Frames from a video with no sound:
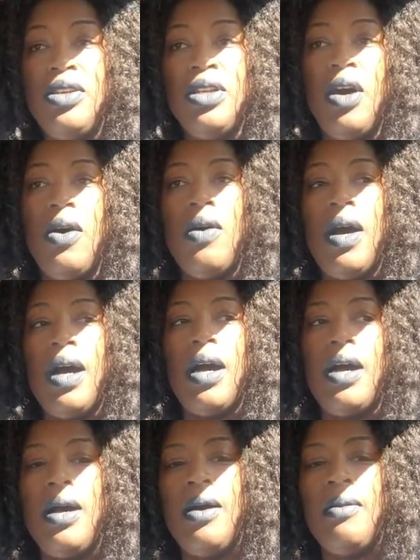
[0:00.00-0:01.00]
you know,
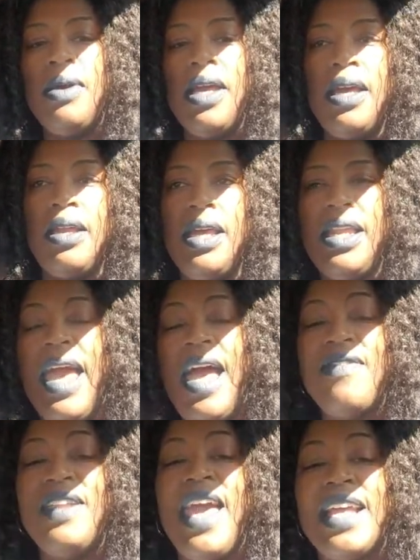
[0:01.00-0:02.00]
and
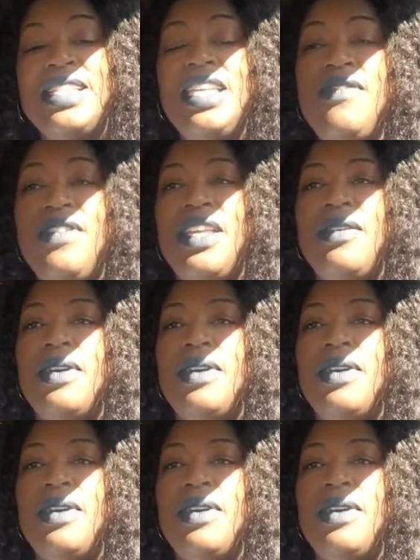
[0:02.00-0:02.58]
having activity.